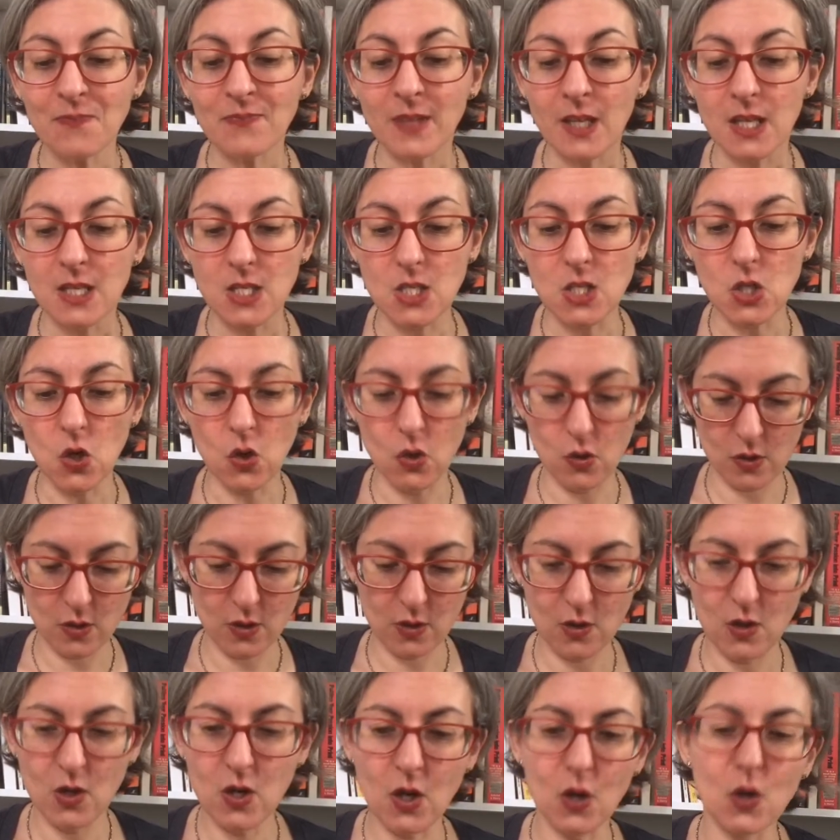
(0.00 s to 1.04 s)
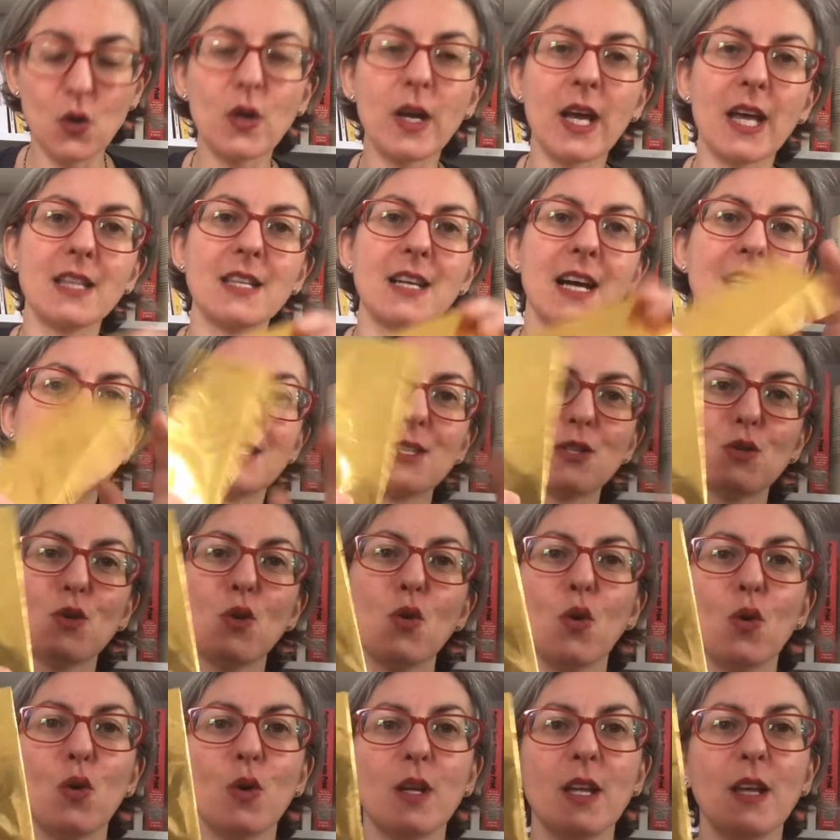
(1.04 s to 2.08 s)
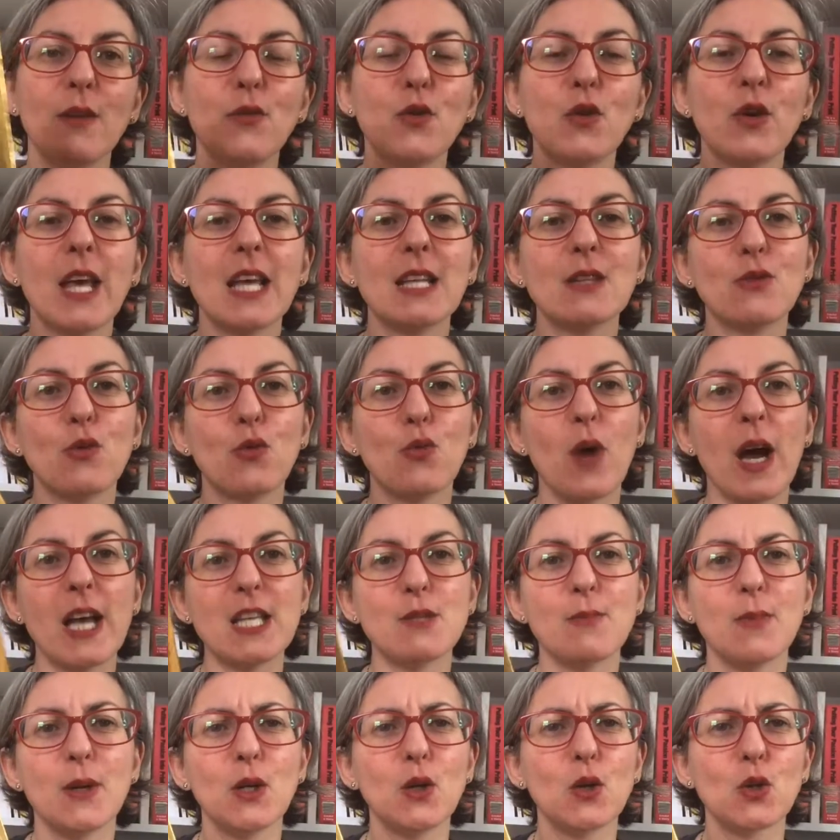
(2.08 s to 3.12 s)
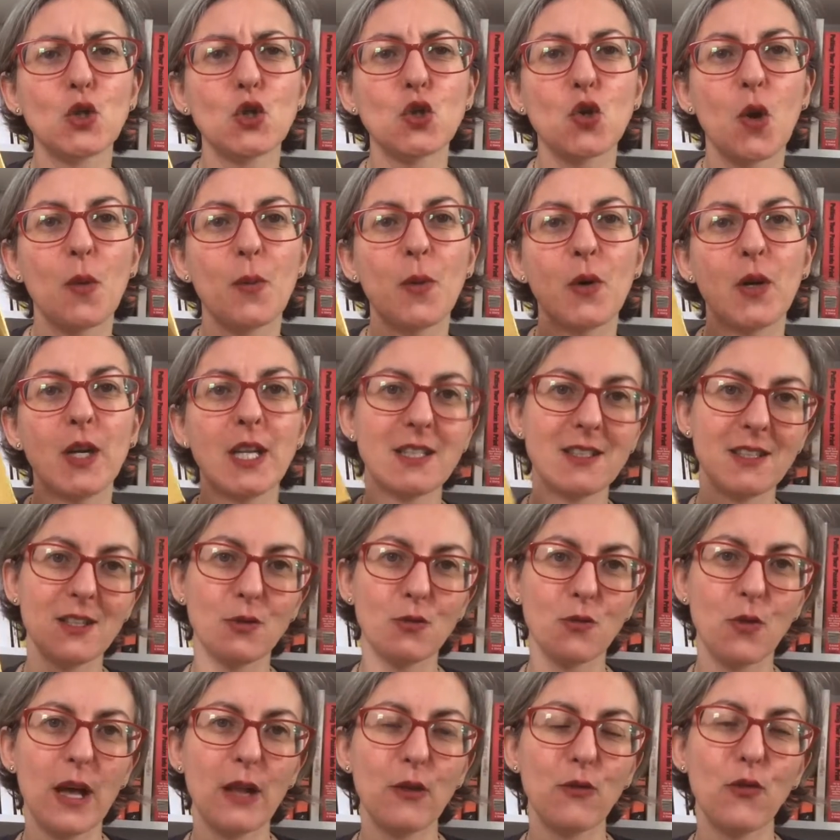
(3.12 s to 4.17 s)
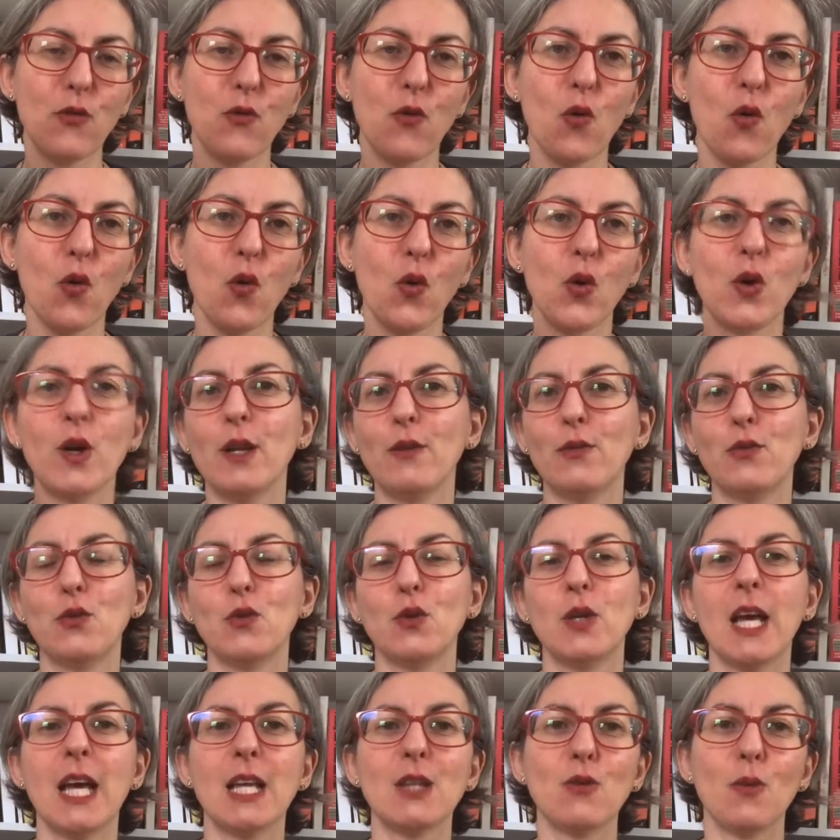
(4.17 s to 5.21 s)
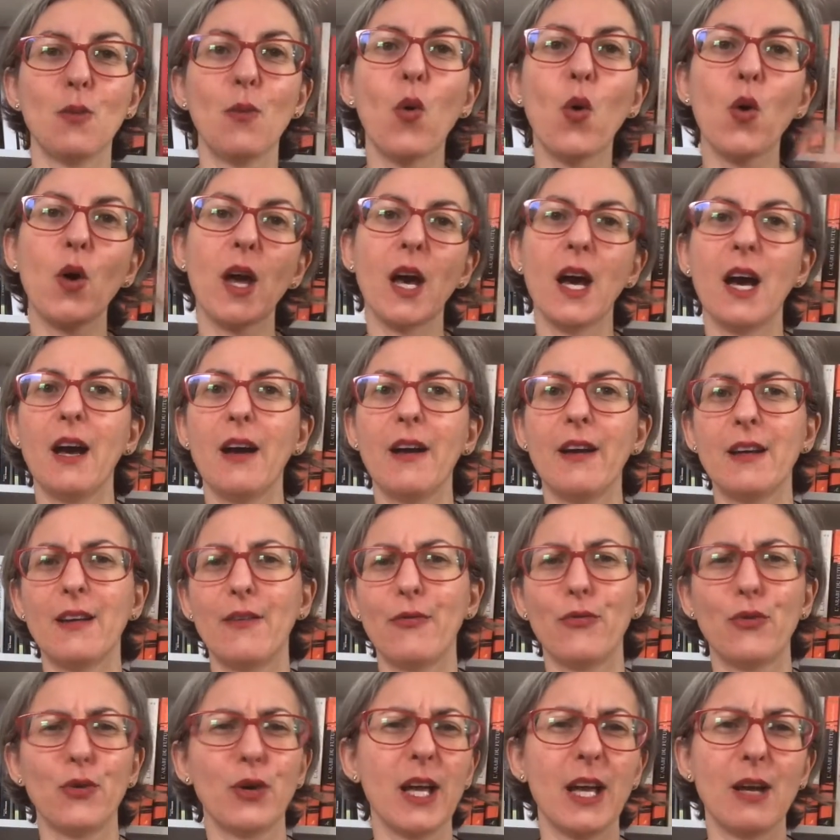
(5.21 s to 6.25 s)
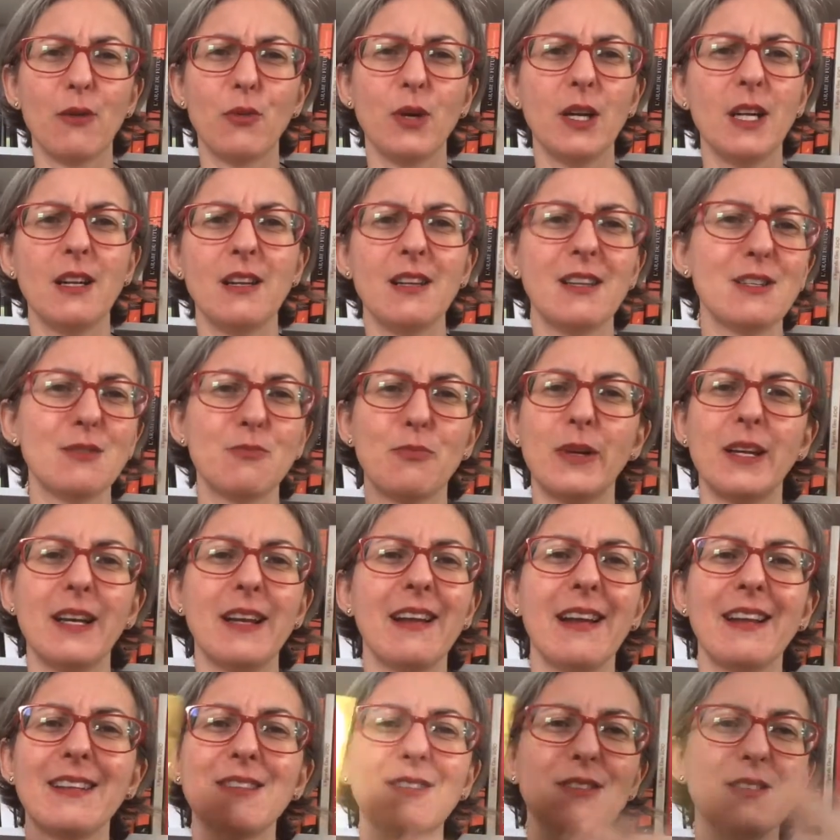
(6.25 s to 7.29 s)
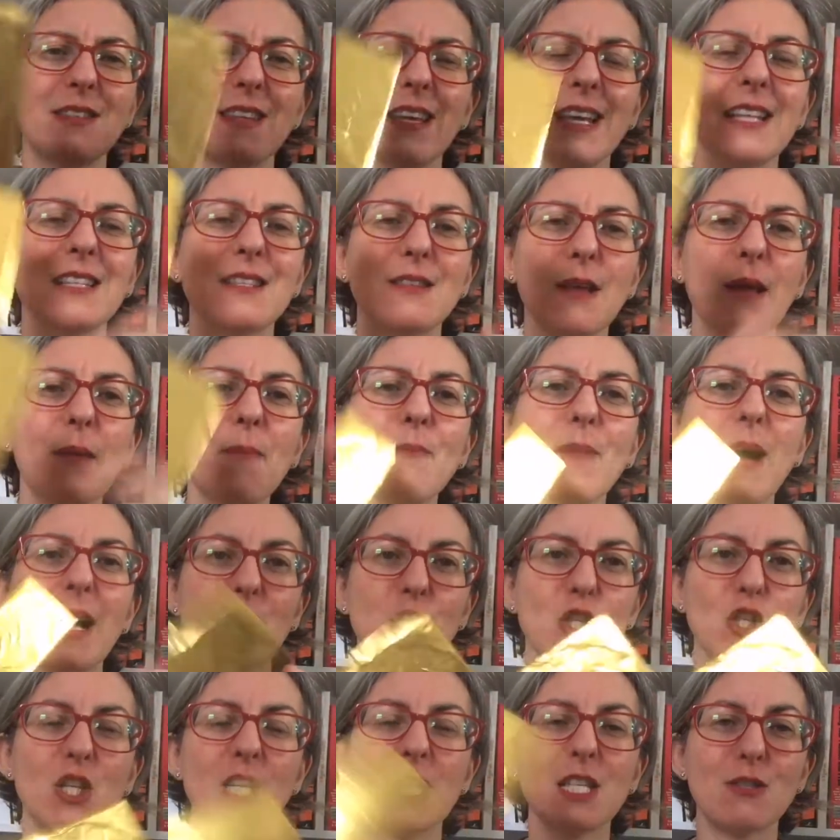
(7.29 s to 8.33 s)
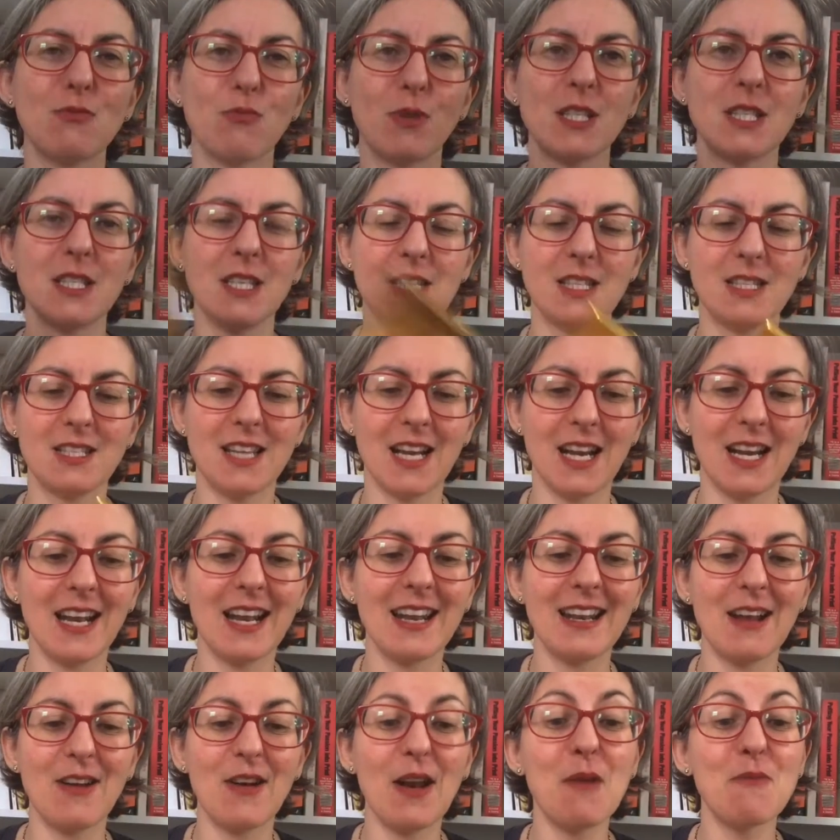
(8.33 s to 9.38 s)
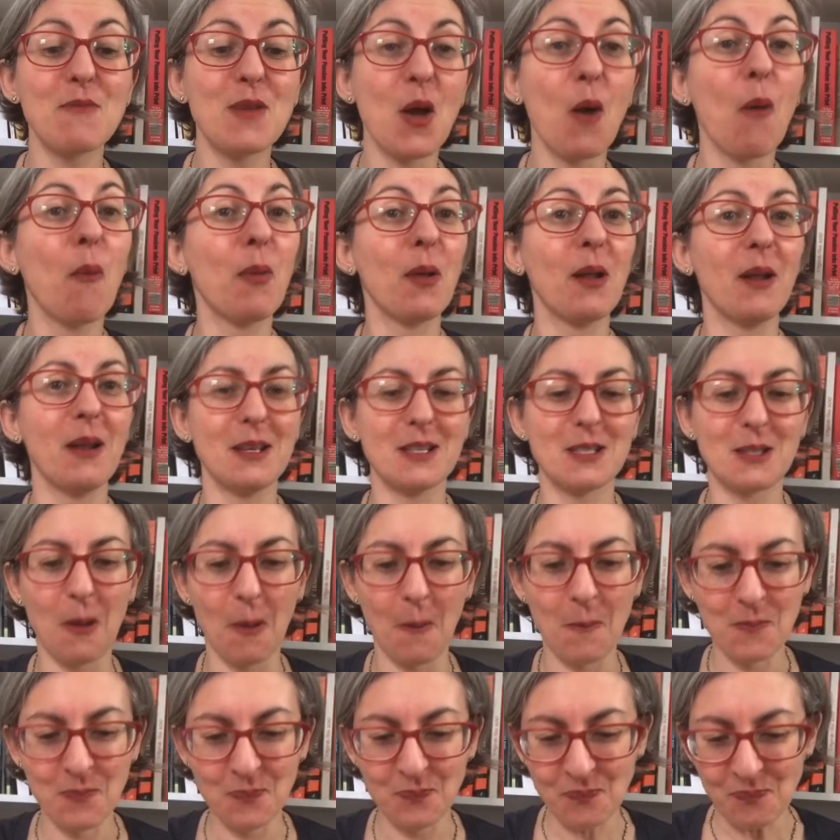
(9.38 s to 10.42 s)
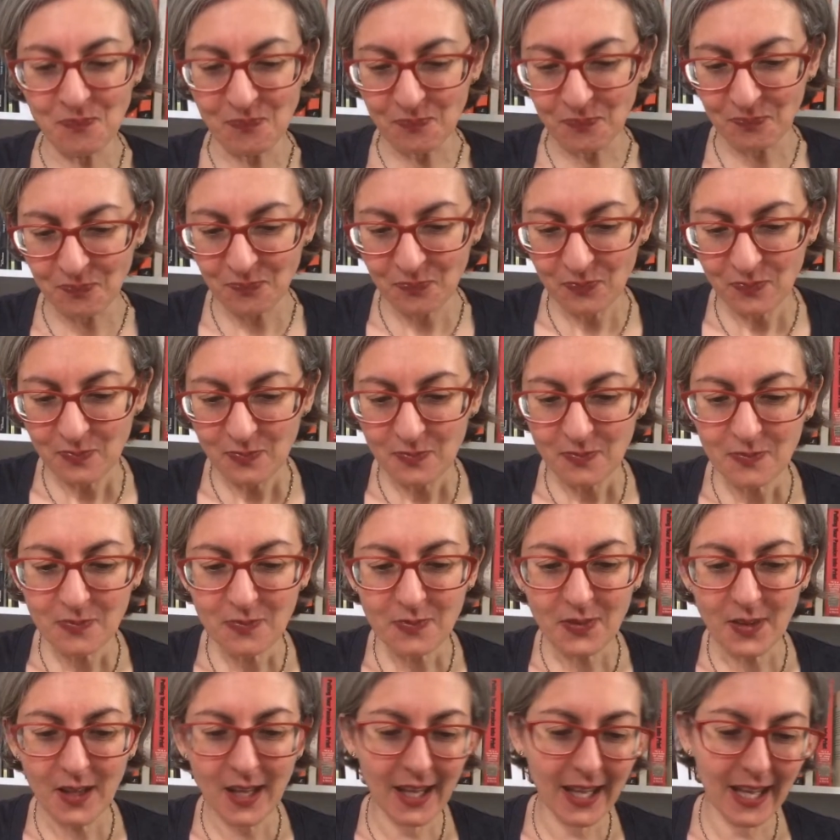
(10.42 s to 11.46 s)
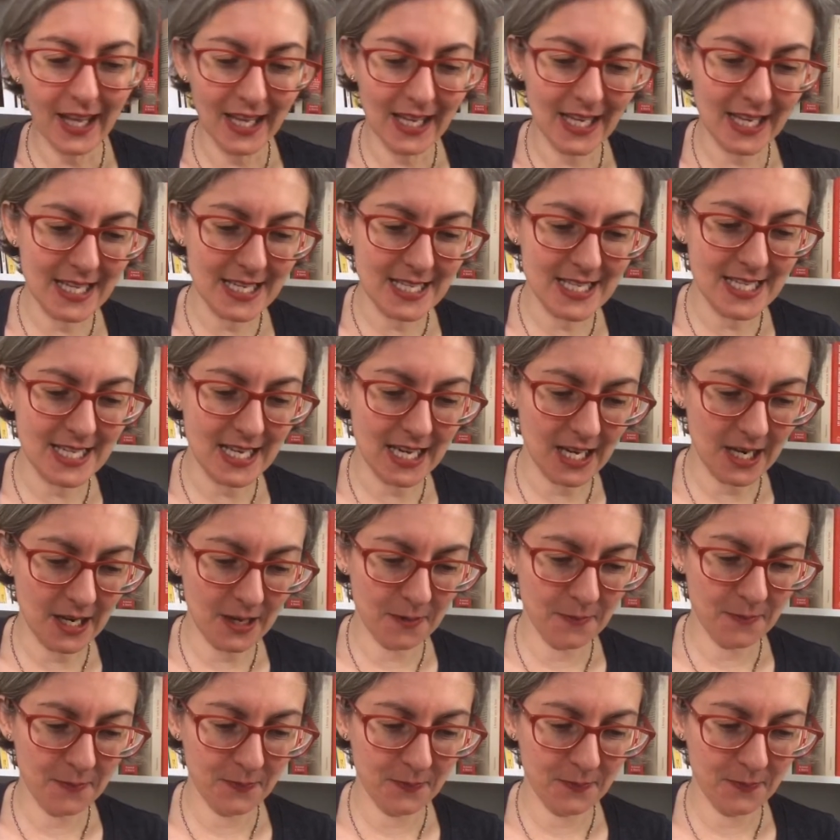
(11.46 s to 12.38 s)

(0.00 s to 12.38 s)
So look at that. So if you get the raspberry or strawberry, it's in red foil. If you get the mocha, I forget what it is, but it has this, it matches what's inside. Now let me open this. And all